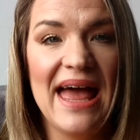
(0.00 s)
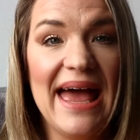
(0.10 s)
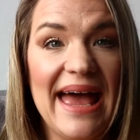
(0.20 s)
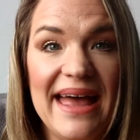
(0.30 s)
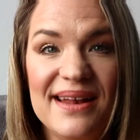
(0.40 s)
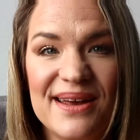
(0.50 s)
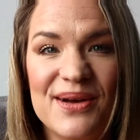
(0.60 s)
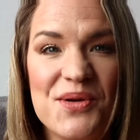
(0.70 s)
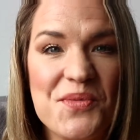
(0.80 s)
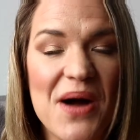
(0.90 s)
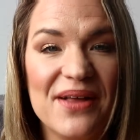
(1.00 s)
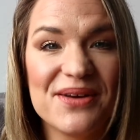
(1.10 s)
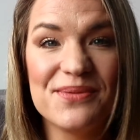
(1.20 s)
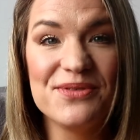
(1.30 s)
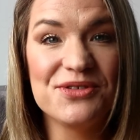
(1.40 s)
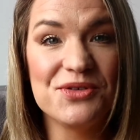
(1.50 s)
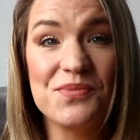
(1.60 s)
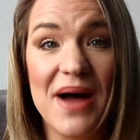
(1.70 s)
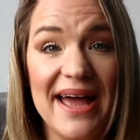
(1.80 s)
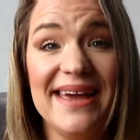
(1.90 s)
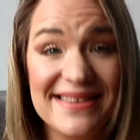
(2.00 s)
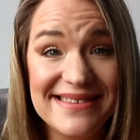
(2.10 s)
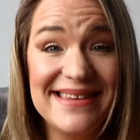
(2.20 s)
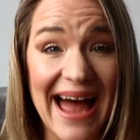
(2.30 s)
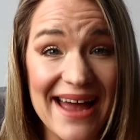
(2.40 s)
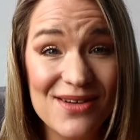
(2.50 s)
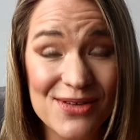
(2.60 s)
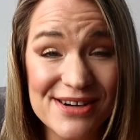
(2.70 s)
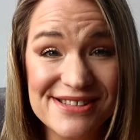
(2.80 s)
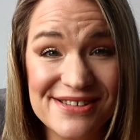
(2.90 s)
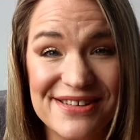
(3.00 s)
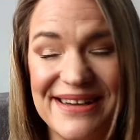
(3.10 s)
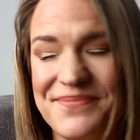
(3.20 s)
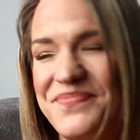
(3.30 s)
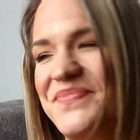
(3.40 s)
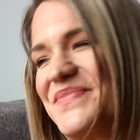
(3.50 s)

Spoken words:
and welcome to my Diaversary.